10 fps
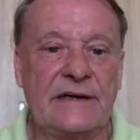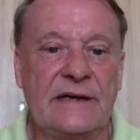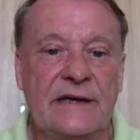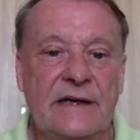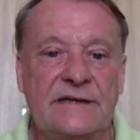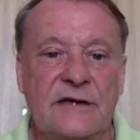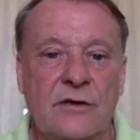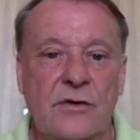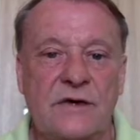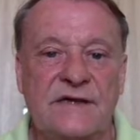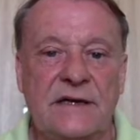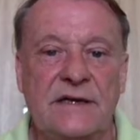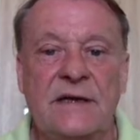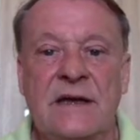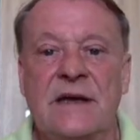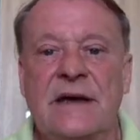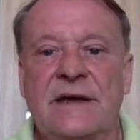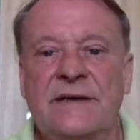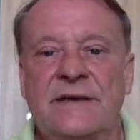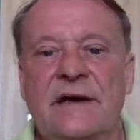He gets a cross in,
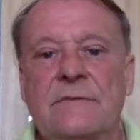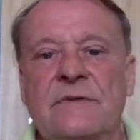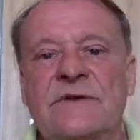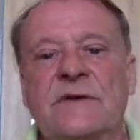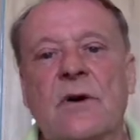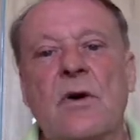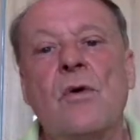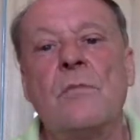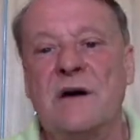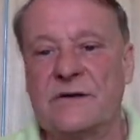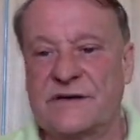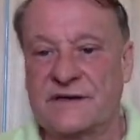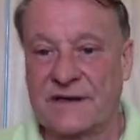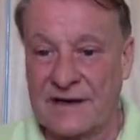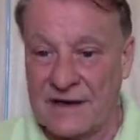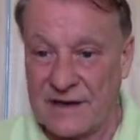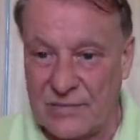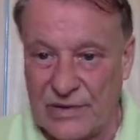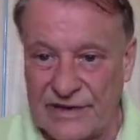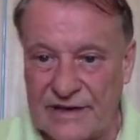and that was almost
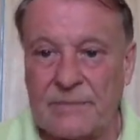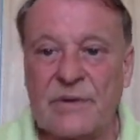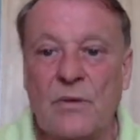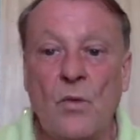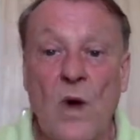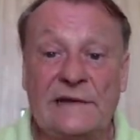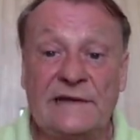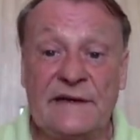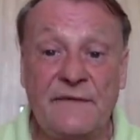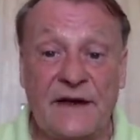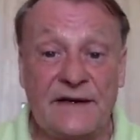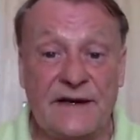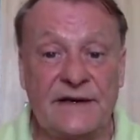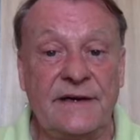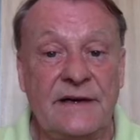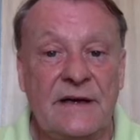put in, but well defended.